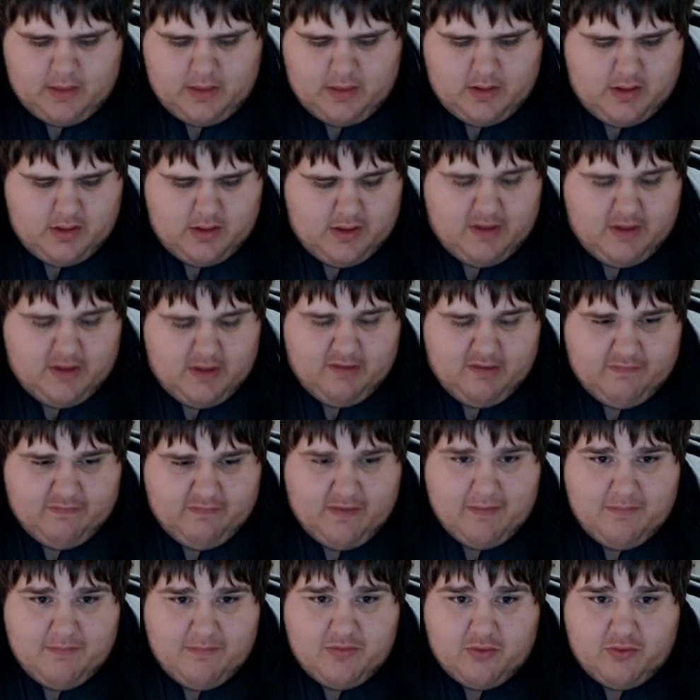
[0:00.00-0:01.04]
if
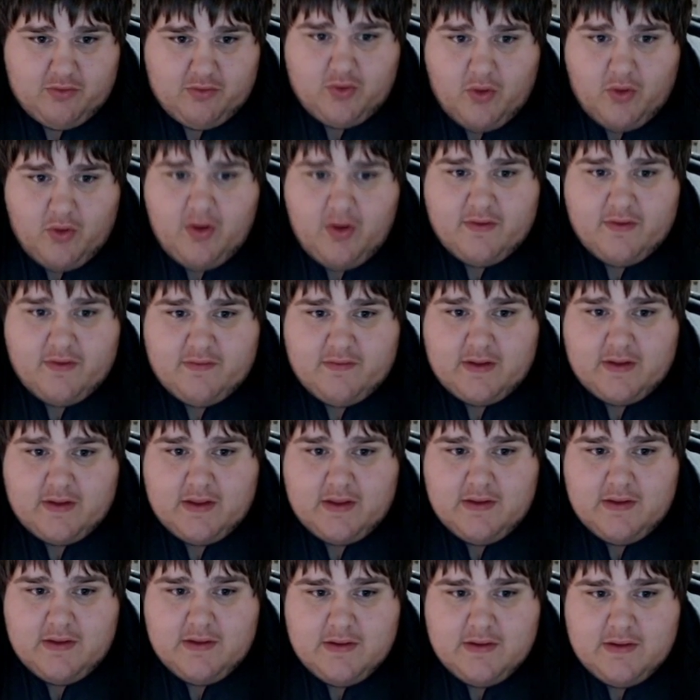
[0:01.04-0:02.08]
I'm too noisy.
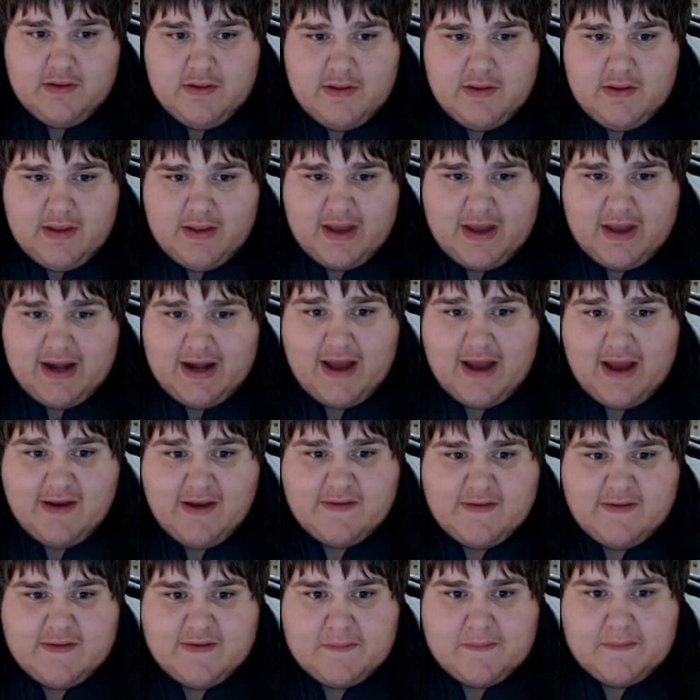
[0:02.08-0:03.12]
And I,
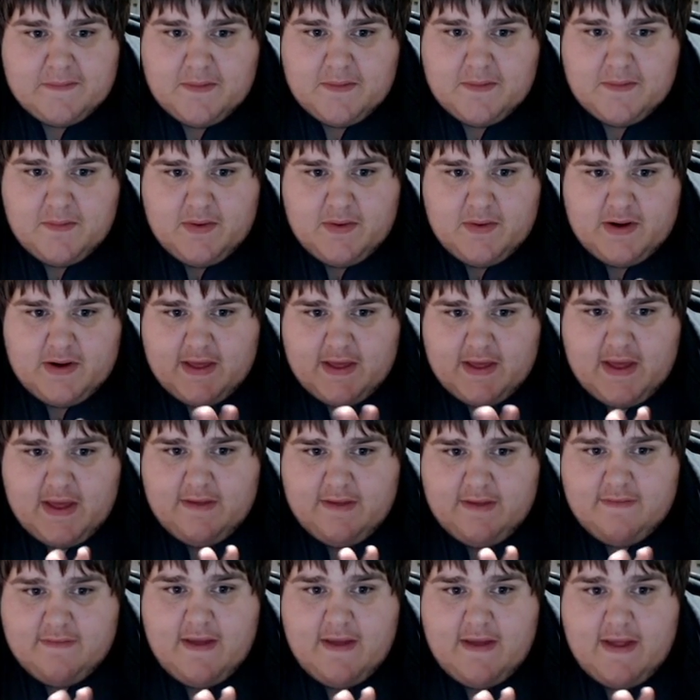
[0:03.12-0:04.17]
don't want to get into any